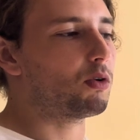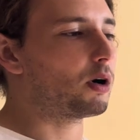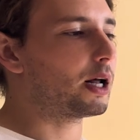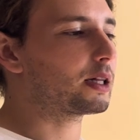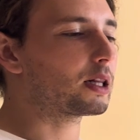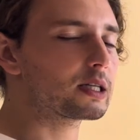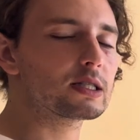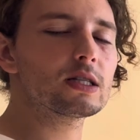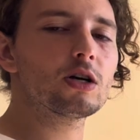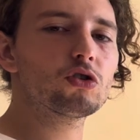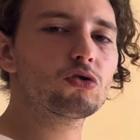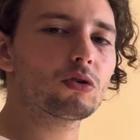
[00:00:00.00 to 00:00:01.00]
or at least
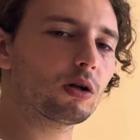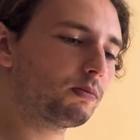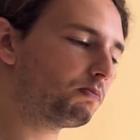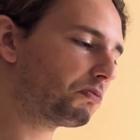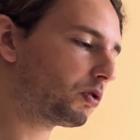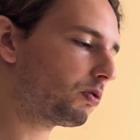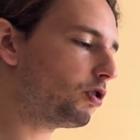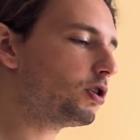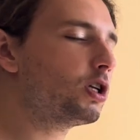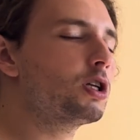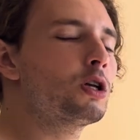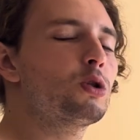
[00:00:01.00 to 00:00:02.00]
neutral?
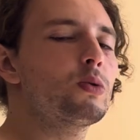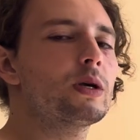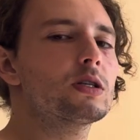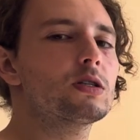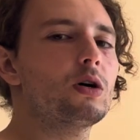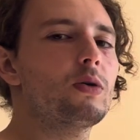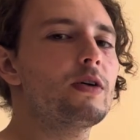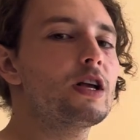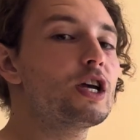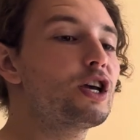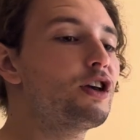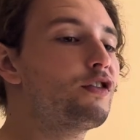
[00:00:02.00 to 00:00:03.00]
Continue doing so.
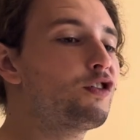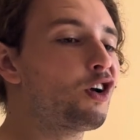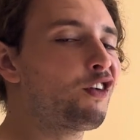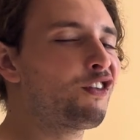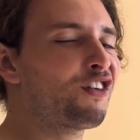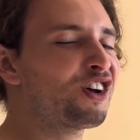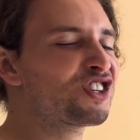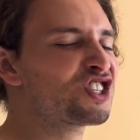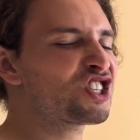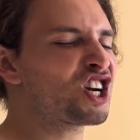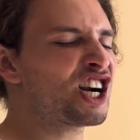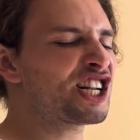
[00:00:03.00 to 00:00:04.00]
If your face
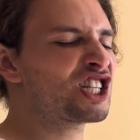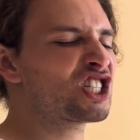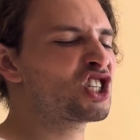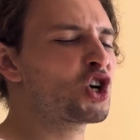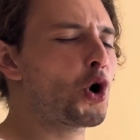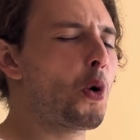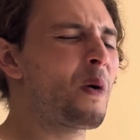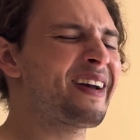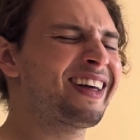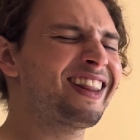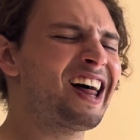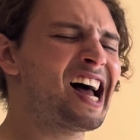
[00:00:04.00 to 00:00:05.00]
starts
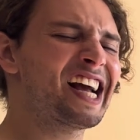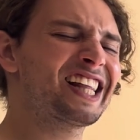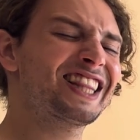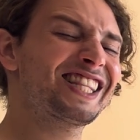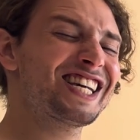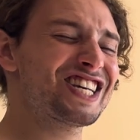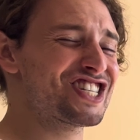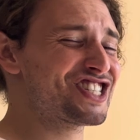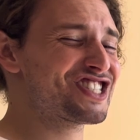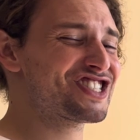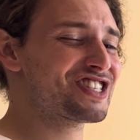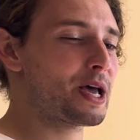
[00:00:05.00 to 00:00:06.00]
going like
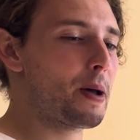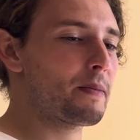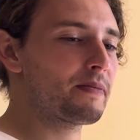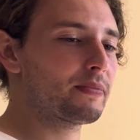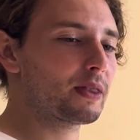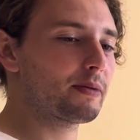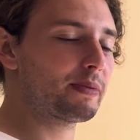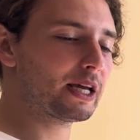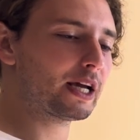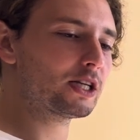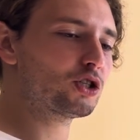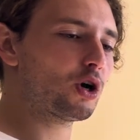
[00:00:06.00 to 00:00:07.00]
this
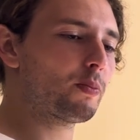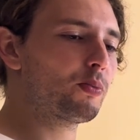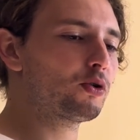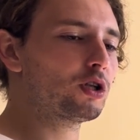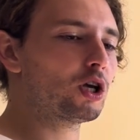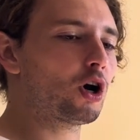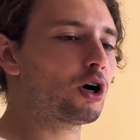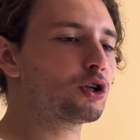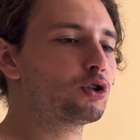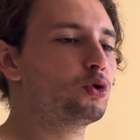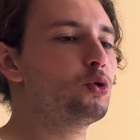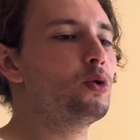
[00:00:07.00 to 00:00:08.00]
because you're putting
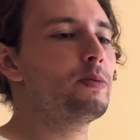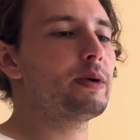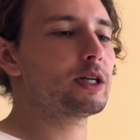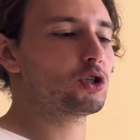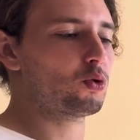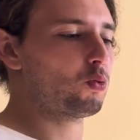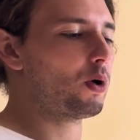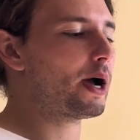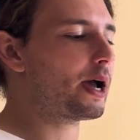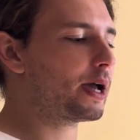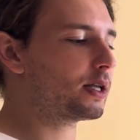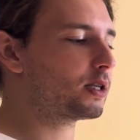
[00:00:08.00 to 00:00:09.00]
on too much
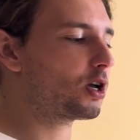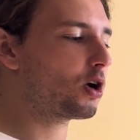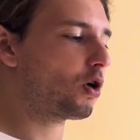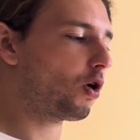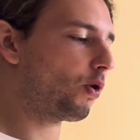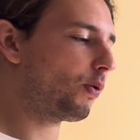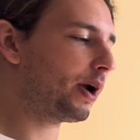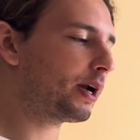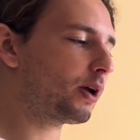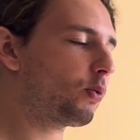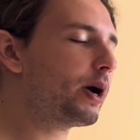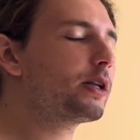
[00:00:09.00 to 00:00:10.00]
weight or
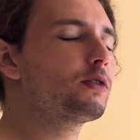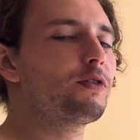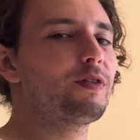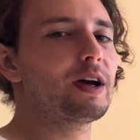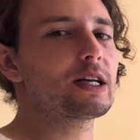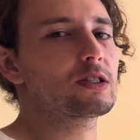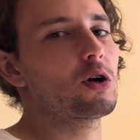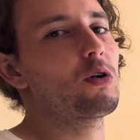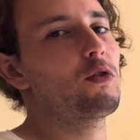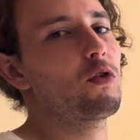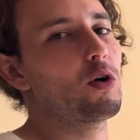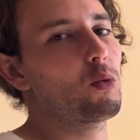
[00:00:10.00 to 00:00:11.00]
running way too fast or
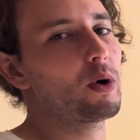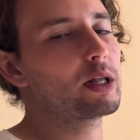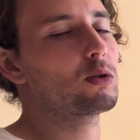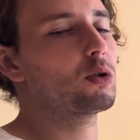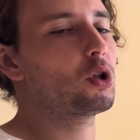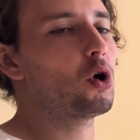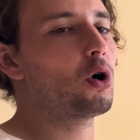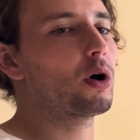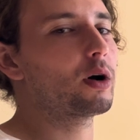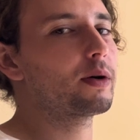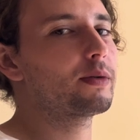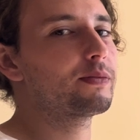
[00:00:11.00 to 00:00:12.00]
for way too
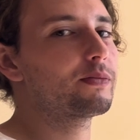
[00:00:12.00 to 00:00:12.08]
long,